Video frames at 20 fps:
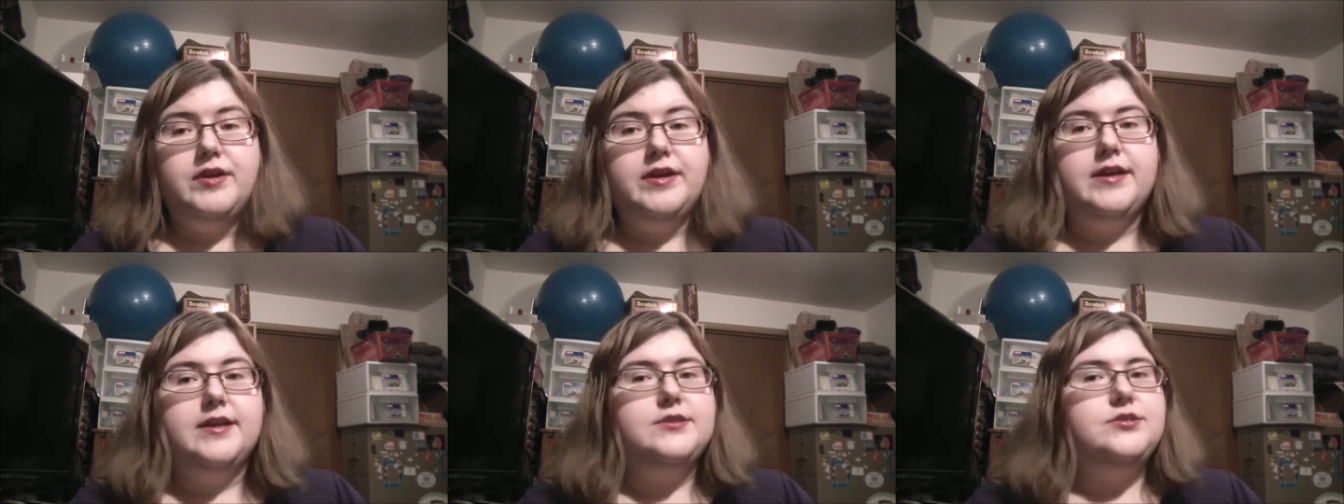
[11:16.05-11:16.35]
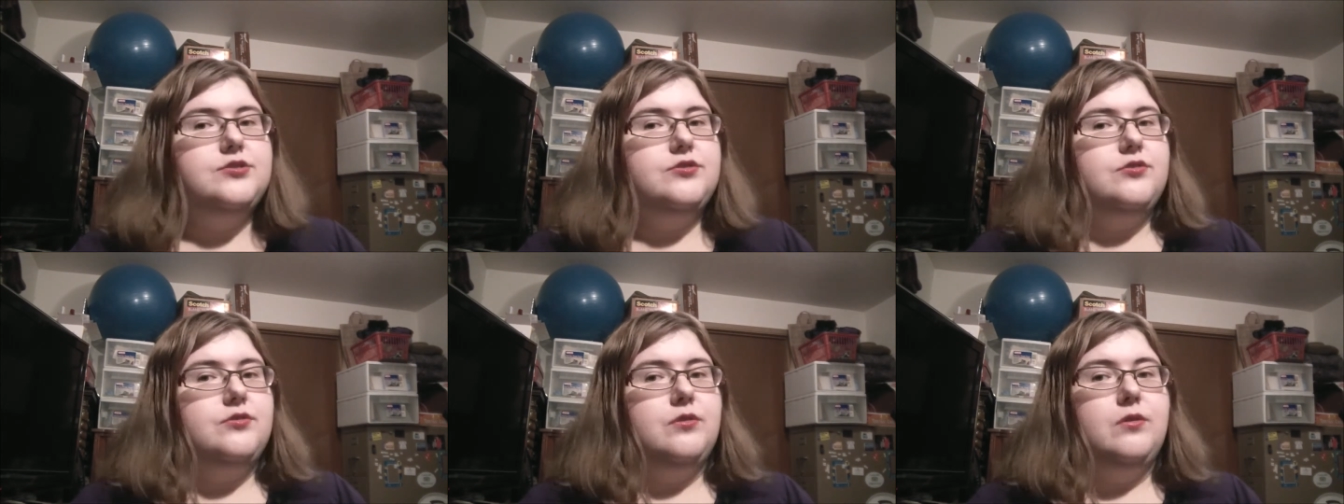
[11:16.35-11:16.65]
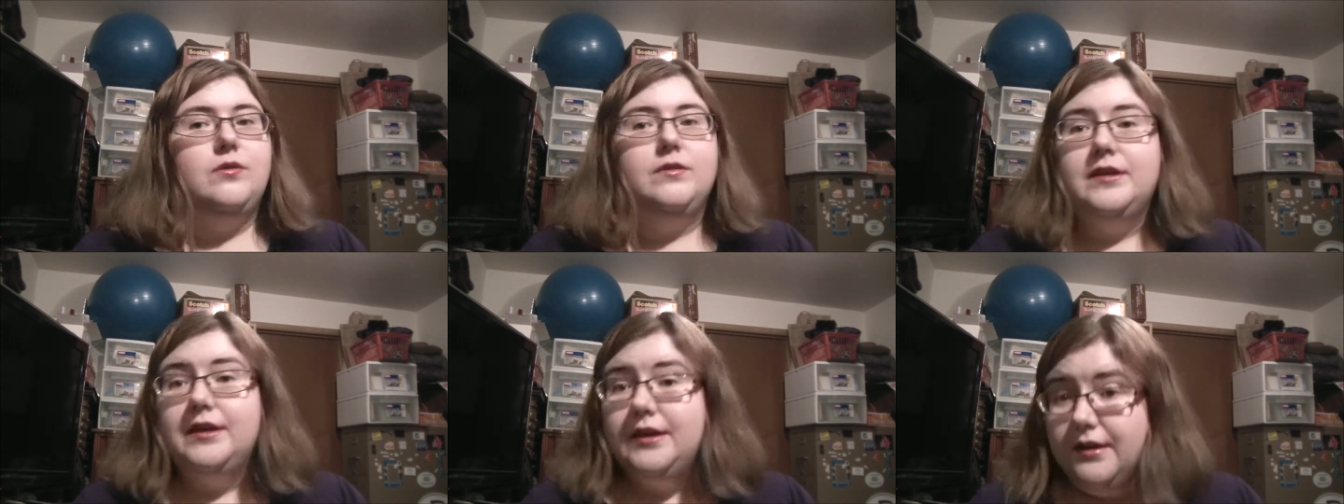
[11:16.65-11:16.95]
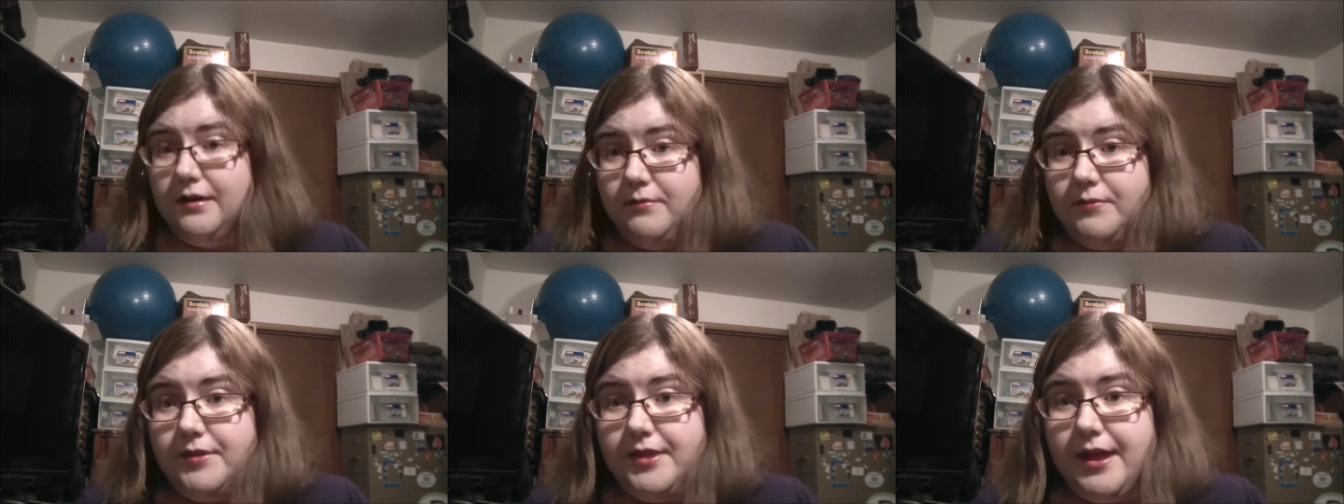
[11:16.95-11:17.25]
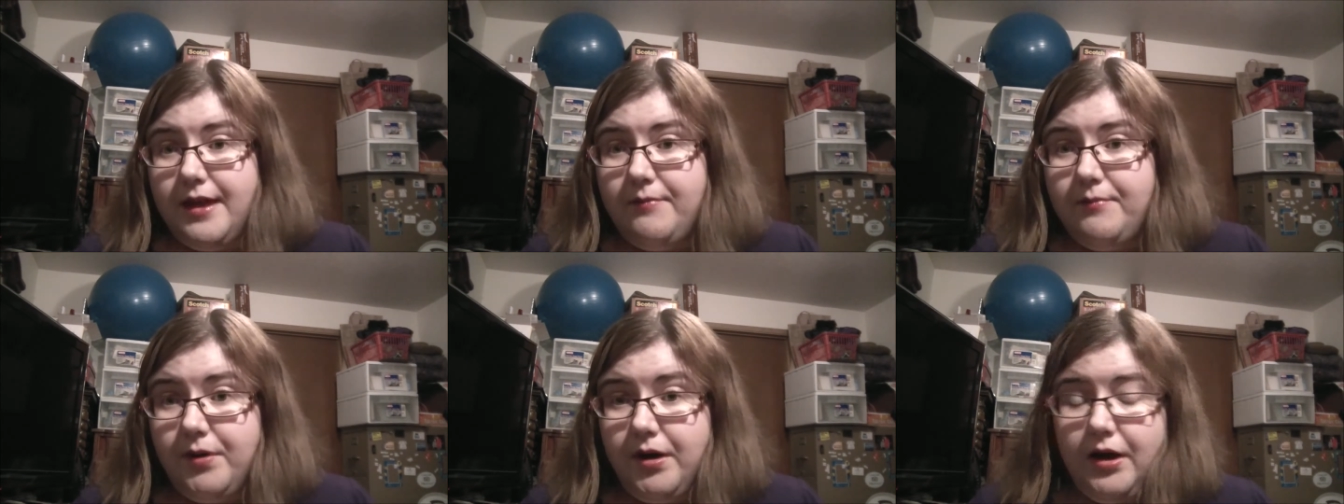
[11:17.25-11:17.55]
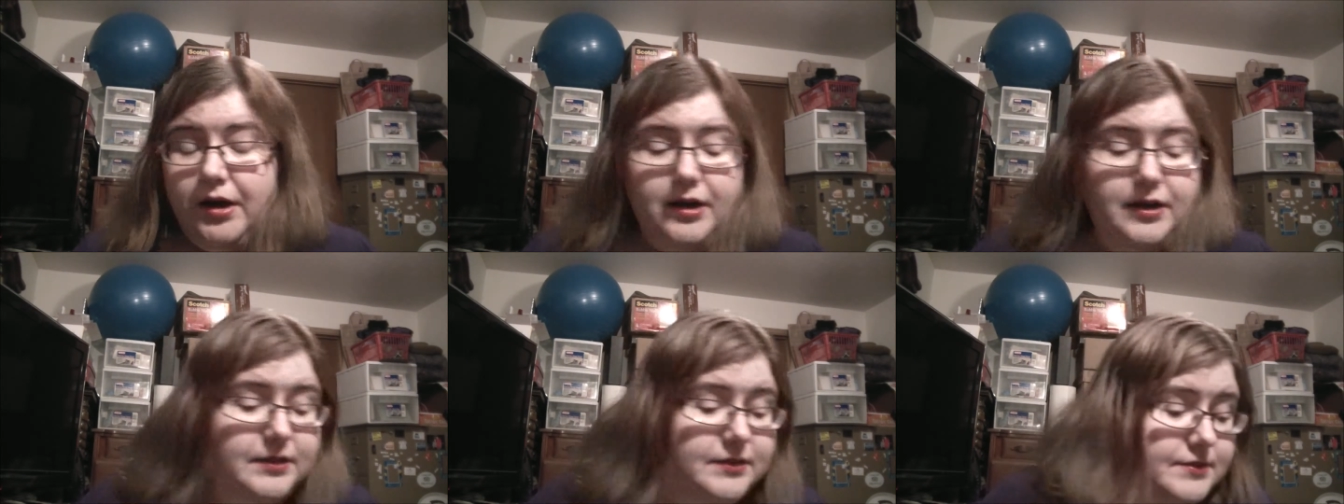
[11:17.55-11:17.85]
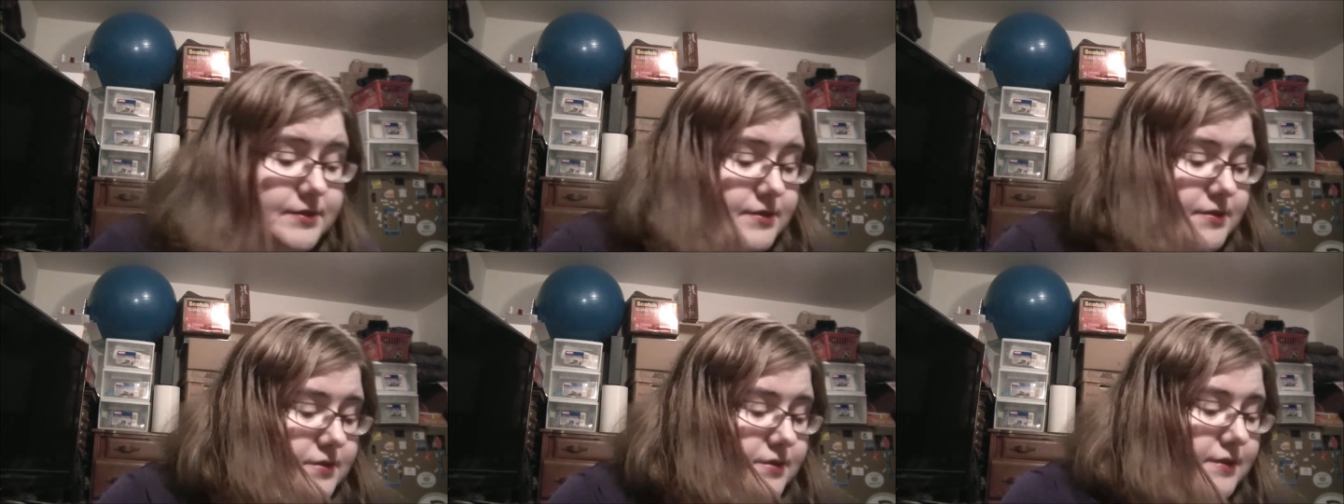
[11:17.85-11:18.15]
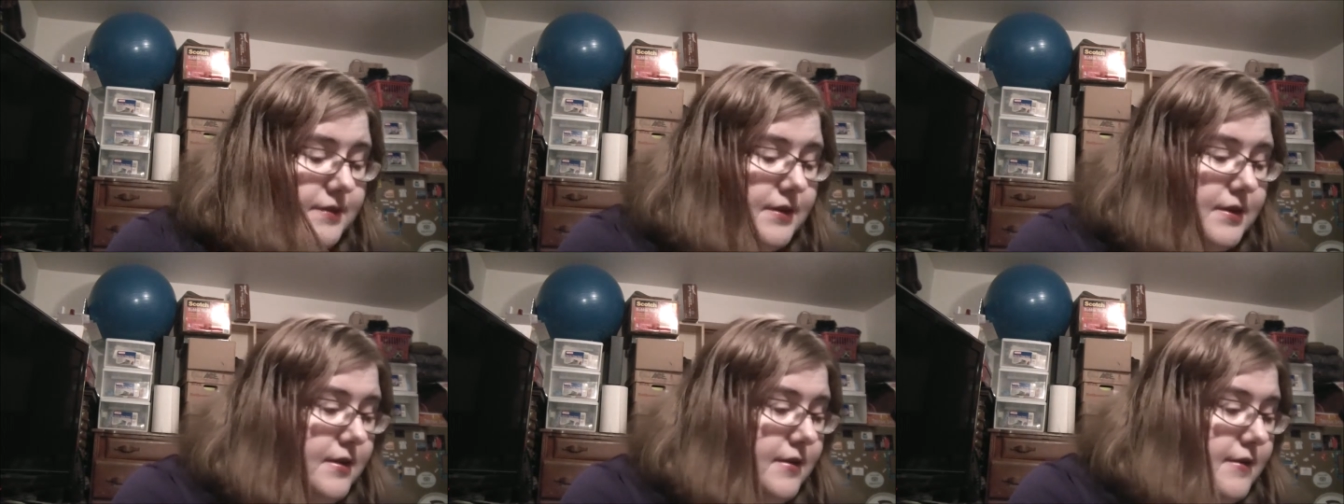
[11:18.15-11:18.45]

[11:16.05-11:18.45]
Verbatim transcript: so I guess you can only get them in that box.